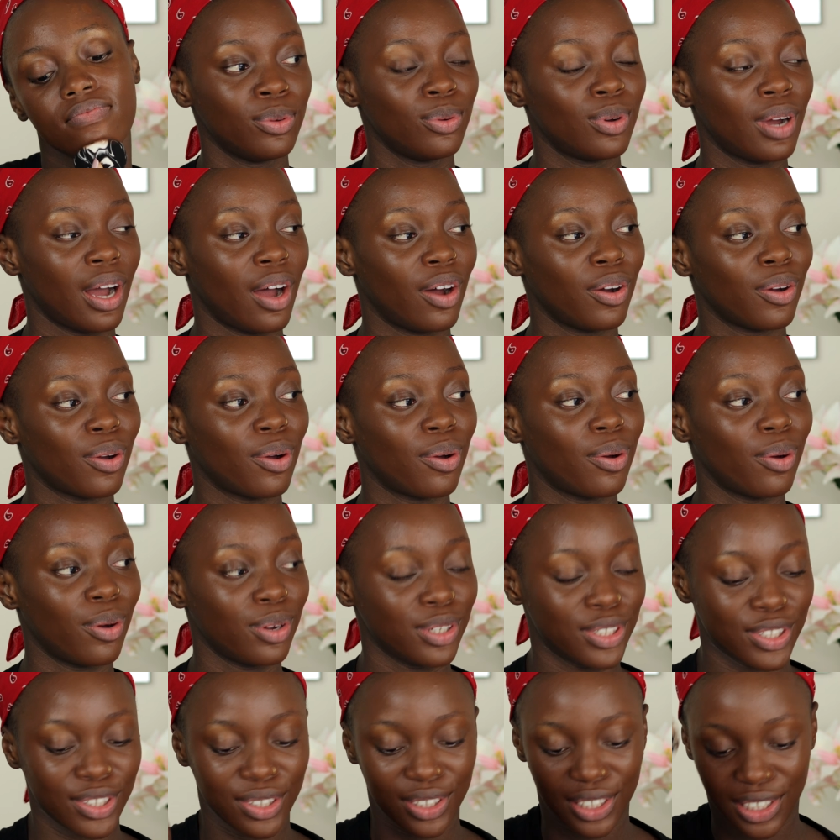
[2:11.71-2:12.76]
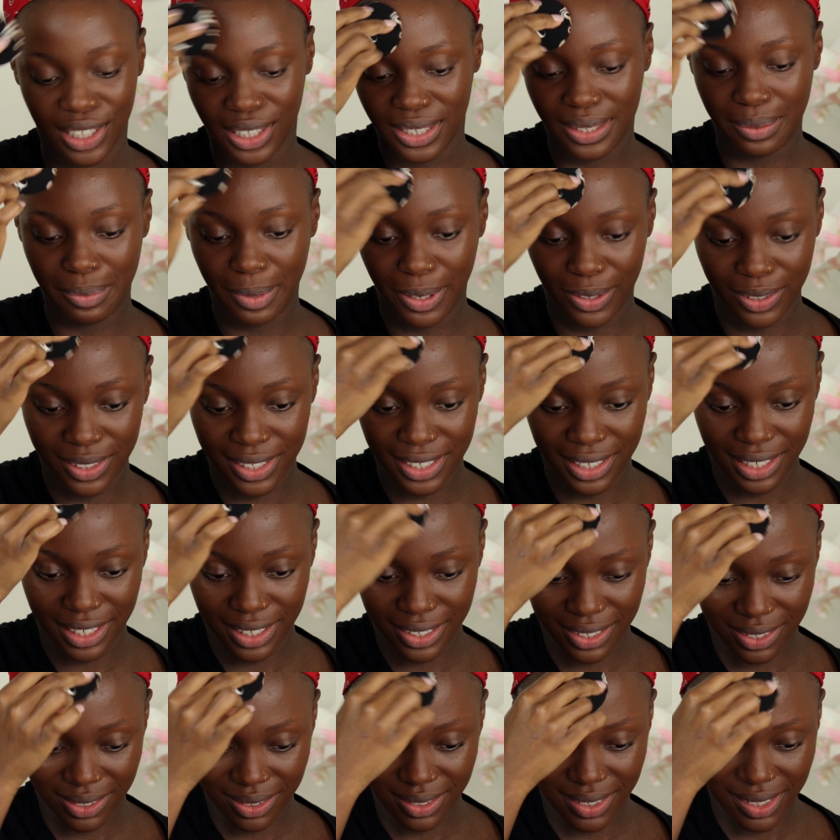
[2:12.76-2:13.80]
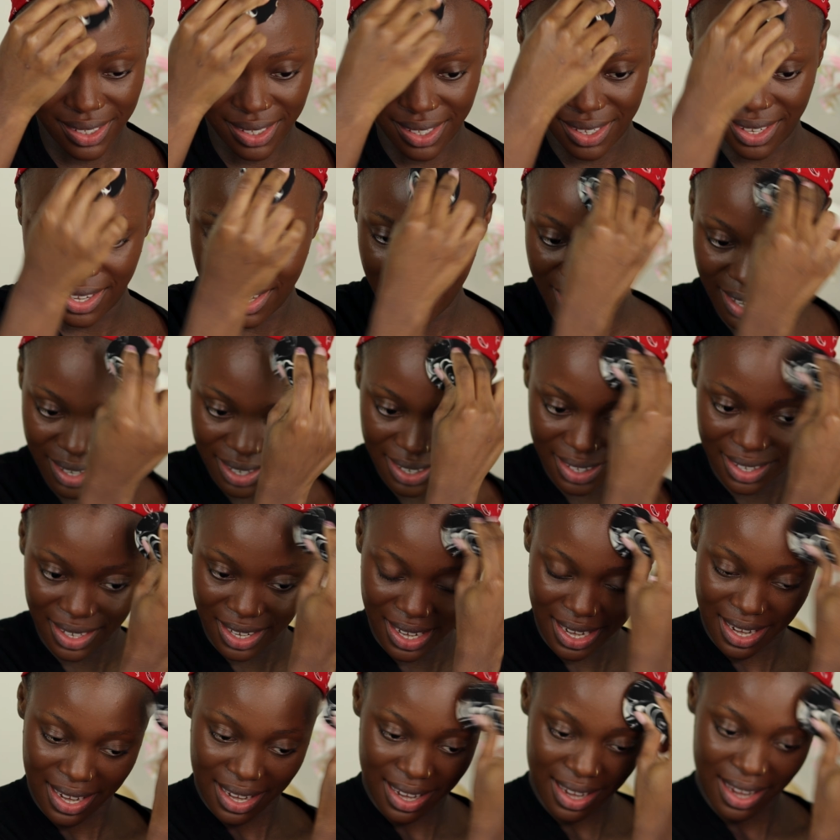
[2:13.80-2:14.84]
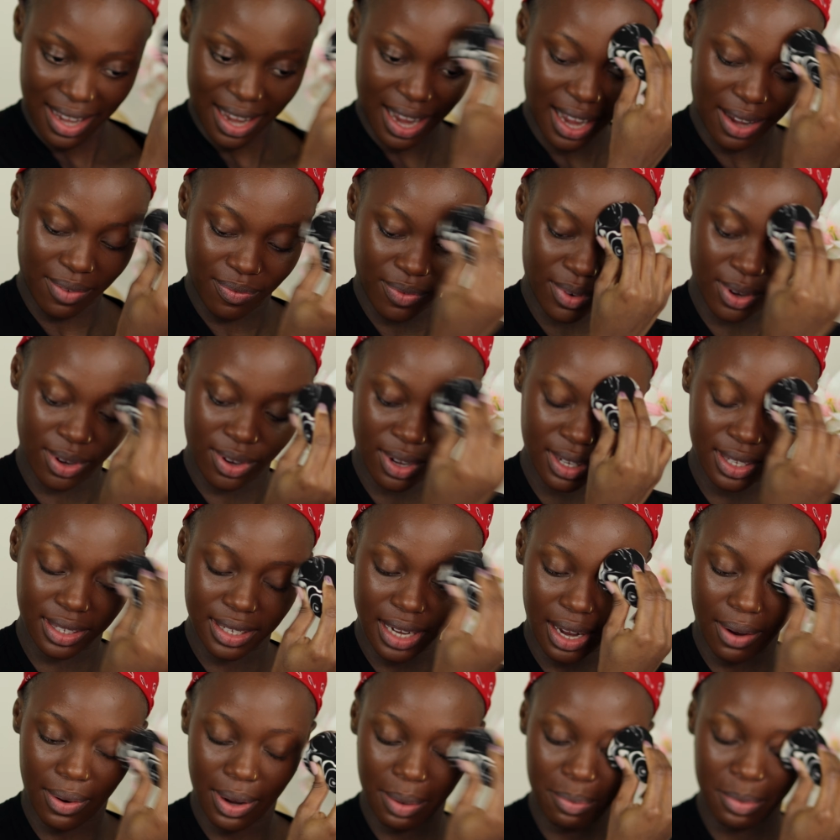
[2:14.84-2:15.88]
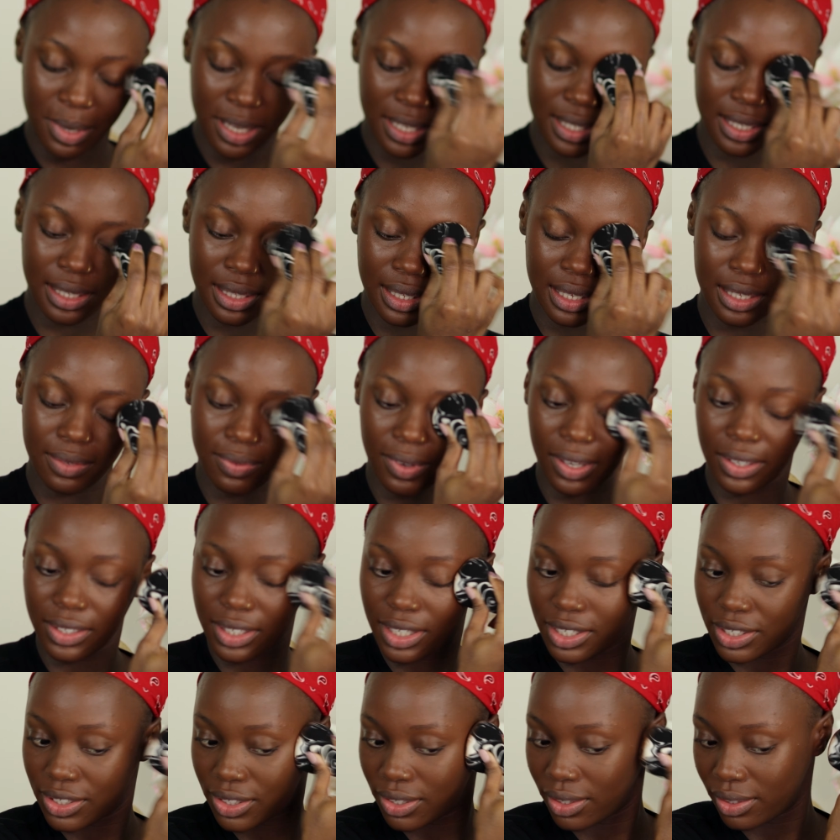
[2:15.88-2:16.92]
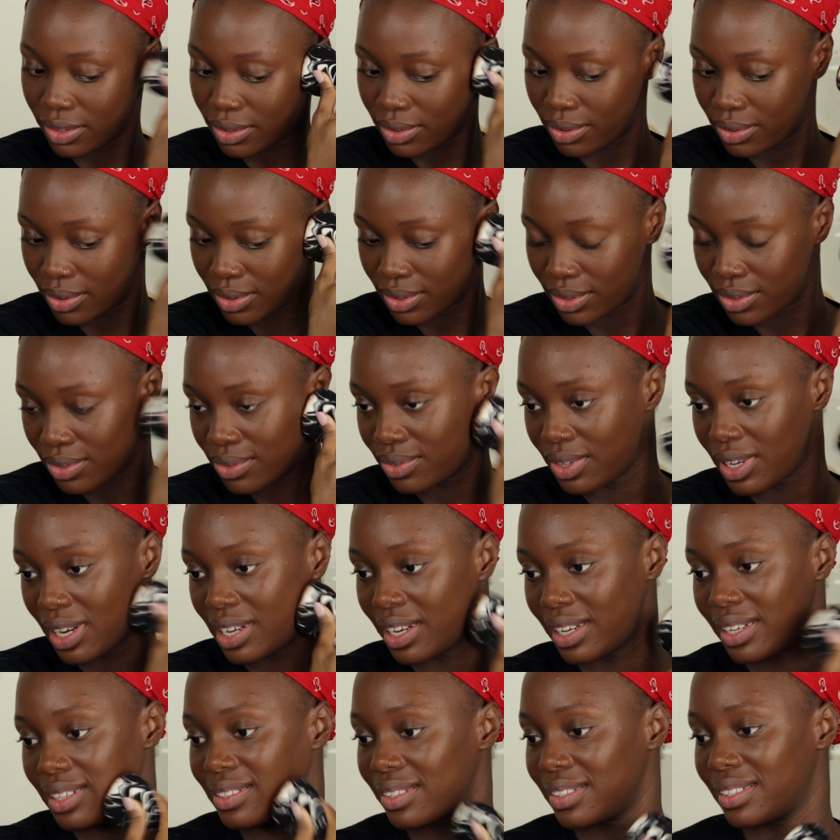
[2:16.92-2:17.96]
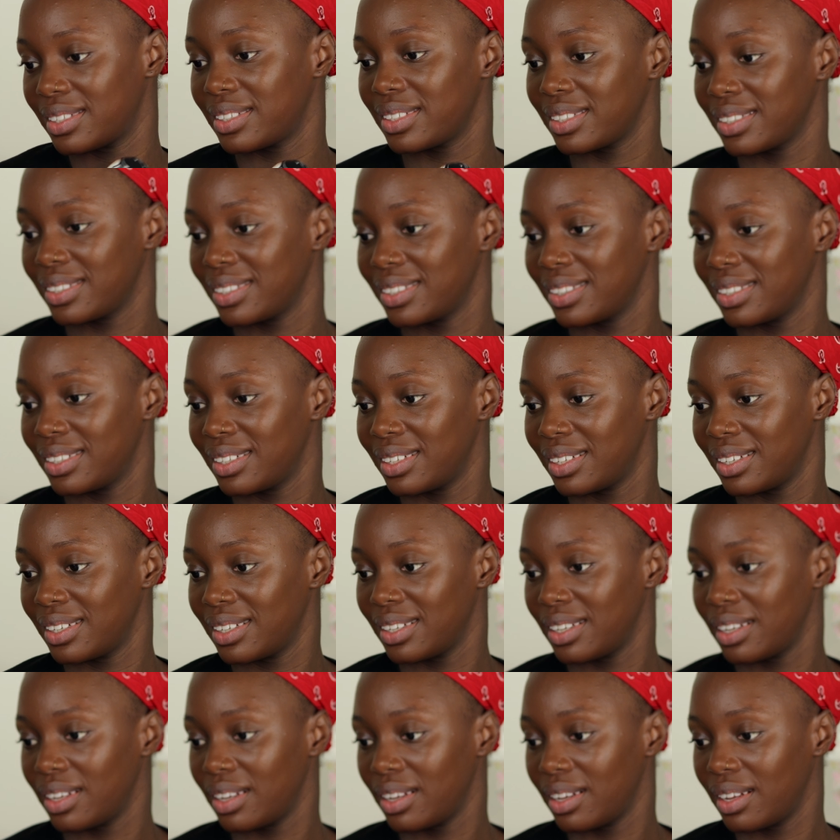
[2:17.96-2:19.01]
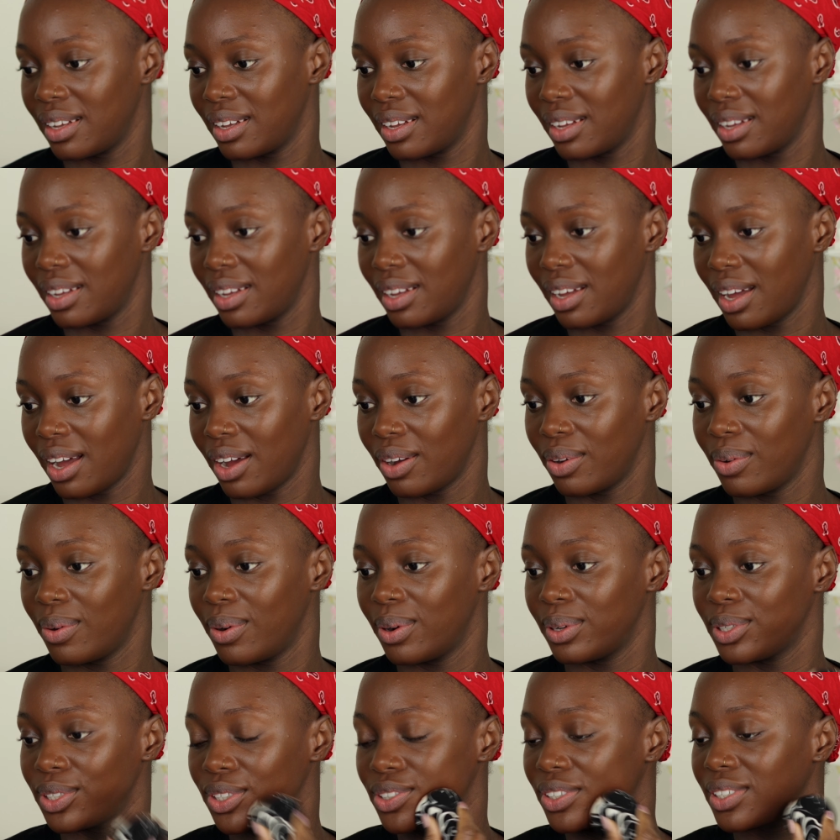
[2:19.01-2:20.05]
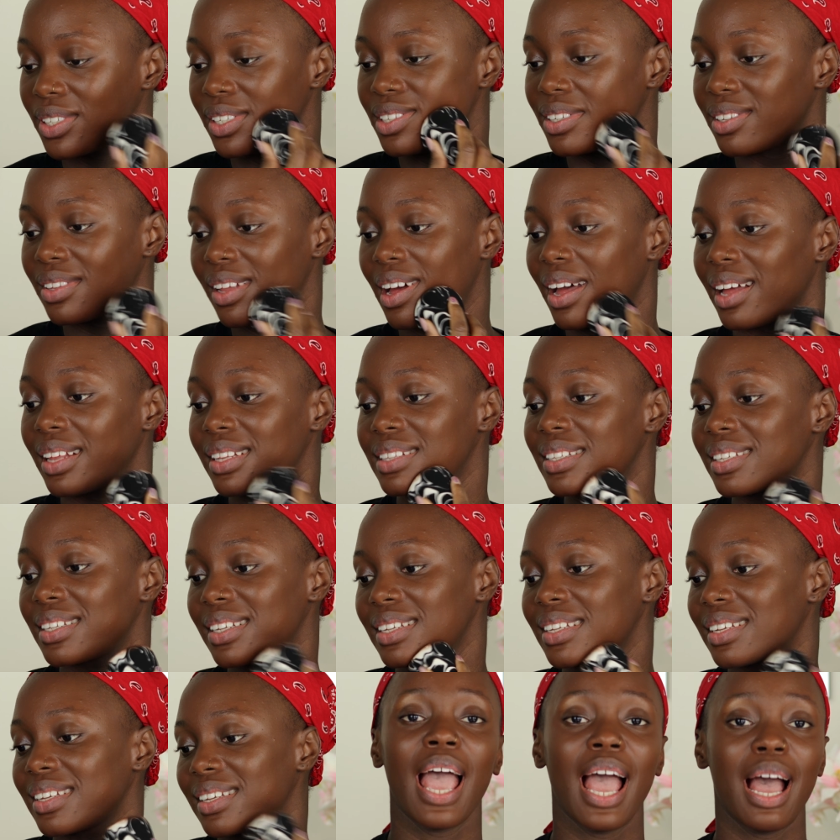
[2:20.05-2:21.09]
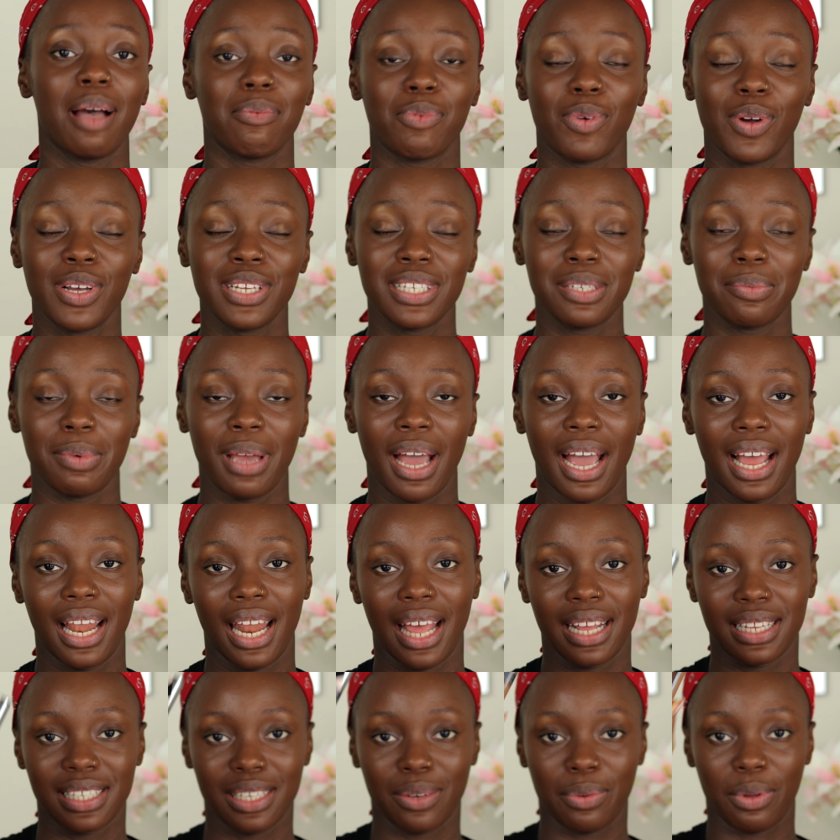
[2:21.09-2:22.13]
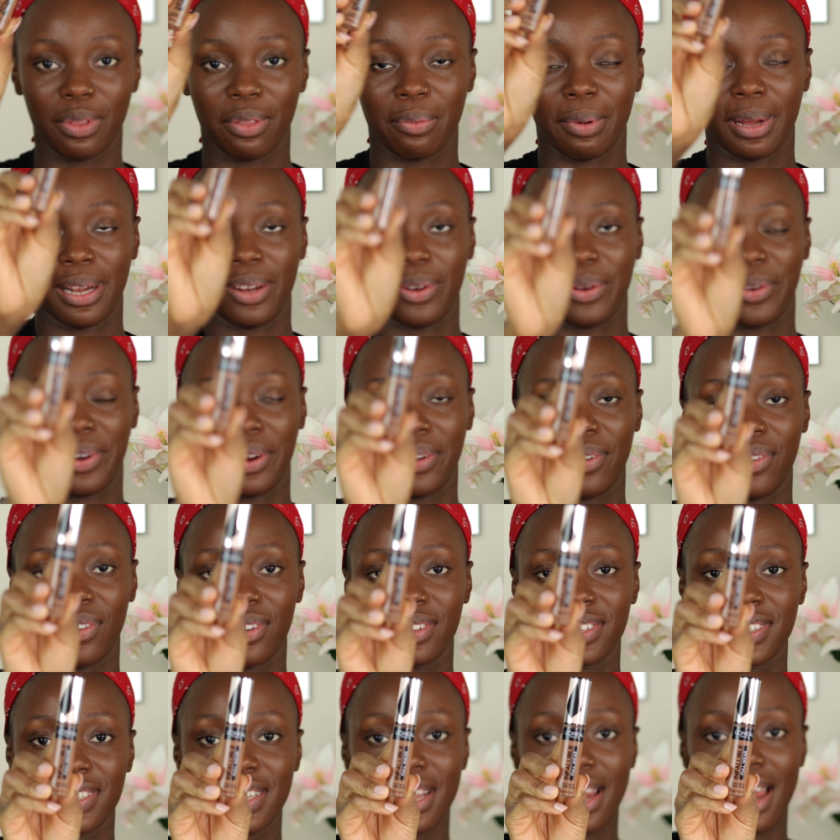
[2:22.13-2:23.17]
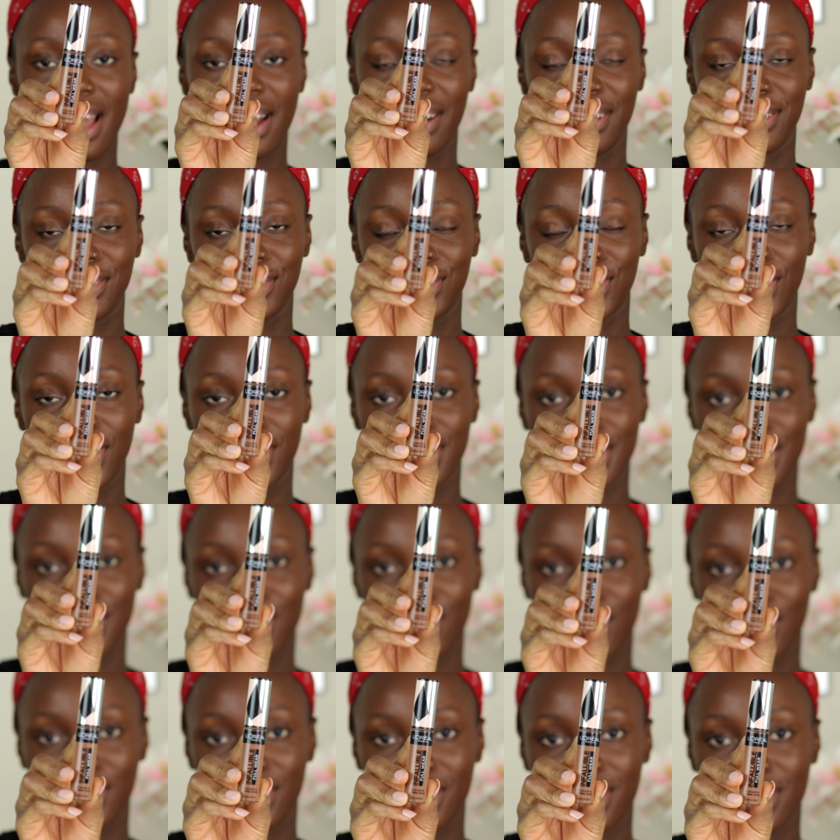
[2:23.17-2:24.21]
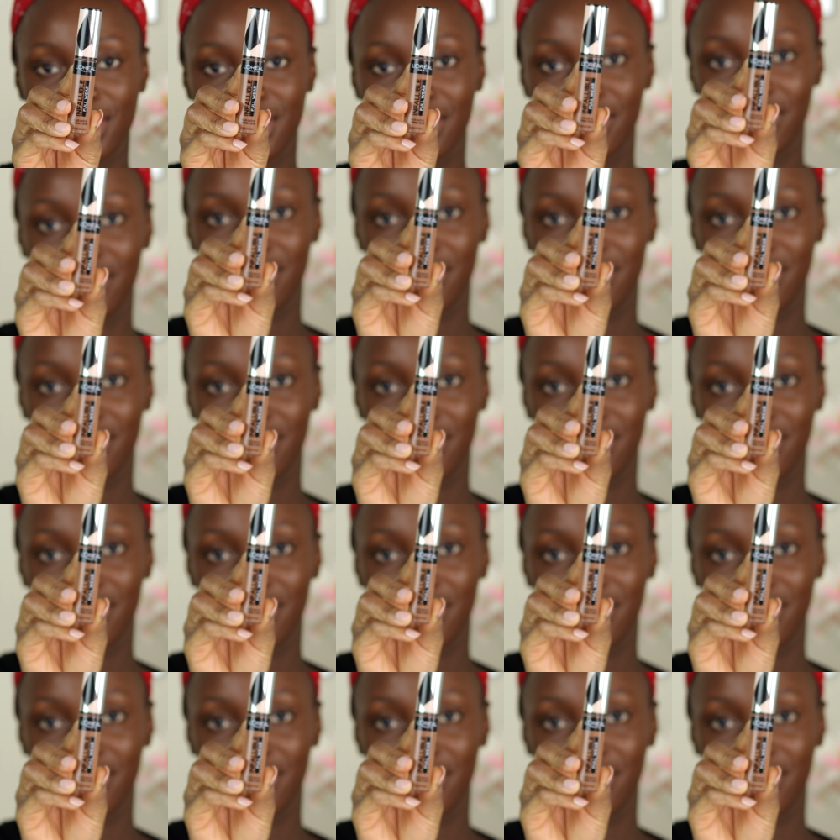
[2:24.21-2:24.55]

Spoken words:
Look how gorgeous she's melting into the skin. I forgot how amazing this foundation looks, you guys. How gorgeous is that? I'm going to be highlighting with my L'Oreal concealer in Chestnut.